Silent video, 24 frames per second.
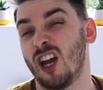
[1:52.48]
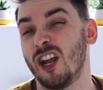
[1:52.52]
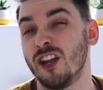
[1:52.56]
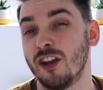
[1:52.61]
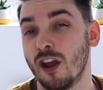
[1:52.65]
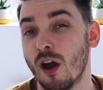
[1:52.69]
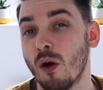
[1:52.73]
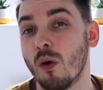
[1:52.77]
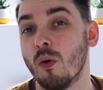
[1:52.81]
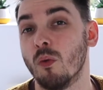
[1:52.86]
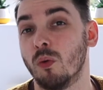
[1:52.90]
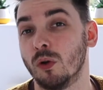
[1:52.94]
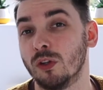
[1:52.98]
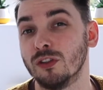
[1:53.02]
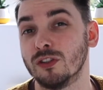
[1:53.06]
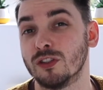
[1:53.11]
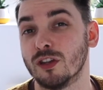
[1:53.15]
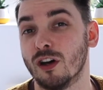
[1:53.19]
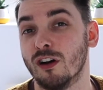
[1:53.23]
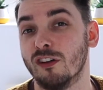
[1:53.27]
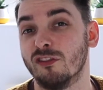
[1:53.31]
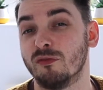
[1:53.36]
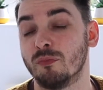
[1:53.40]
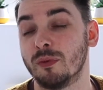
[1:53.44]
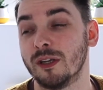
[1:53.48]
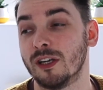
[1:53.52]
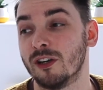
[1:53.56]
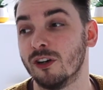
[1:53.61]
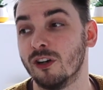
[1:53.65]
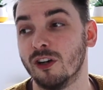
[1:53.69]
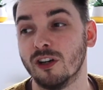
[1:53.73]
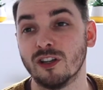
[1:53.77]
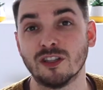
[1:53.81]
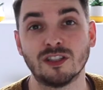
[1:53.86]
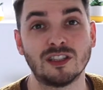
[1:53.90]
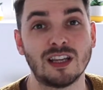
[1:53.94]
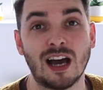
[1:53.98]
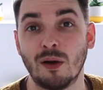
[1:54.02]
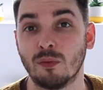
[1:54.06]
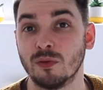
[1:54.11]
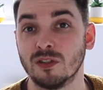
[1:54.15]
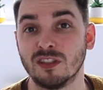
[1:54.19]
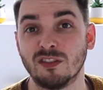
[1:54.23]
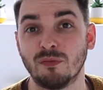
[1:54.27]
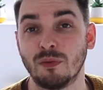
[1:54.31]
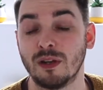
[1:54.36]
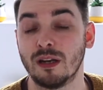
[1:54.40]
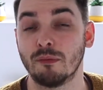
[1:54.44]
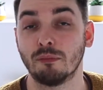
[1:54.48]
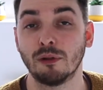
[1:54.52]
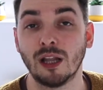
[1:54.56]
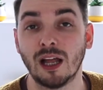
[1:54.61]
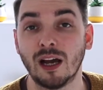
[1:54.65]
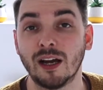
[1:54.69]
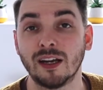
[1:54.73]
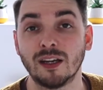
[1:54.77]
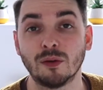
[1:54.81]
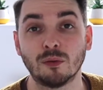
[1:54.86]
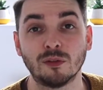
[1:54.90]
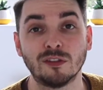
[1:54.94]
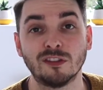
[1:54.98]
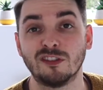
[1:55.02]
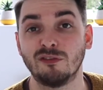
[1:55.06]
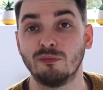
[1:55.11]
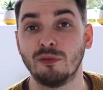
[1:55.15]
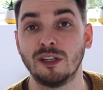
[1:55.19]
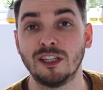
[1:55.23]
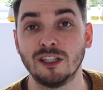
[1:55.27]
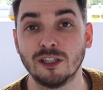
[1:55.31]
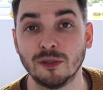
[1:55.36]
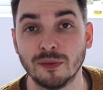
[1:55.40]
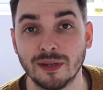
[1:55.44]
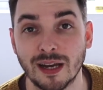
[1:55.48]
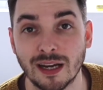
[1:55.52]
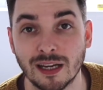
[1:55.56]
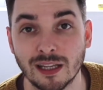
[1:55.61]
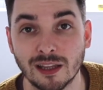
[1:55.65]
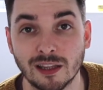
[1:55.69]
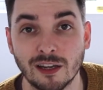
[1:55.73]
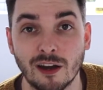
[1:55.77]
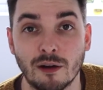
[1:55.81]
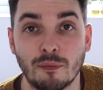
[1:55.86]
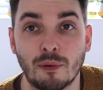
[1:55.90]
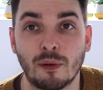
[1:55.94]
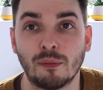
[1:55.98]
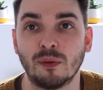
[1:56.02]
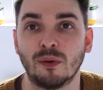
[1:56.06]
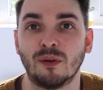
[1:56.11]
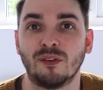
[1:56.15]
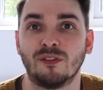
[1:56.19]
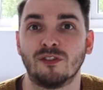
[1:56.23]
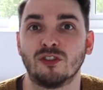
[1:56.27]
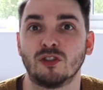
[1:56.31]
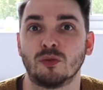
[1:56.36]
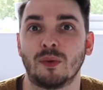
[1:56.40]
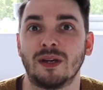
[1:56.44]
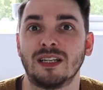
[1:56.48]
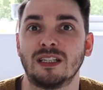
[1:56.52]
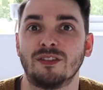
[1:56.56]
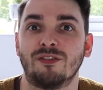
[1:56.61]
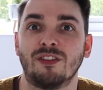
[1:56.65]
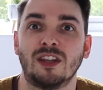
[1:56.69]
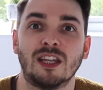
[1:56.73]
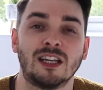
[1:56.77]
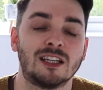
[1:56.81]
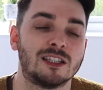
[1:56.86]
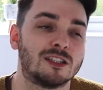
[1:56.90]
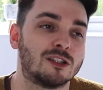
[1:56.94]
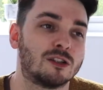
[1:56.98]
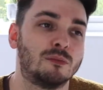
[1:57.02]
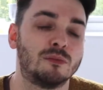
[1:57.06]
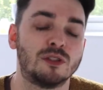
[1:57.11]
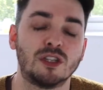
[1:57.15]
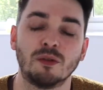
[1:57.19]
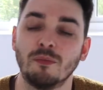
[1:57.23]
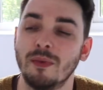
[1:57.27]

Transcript: I know I wouldn't have, because I wouldn't have been applying, I wouldn't have been doing anything, I probably would have just waited for things to come to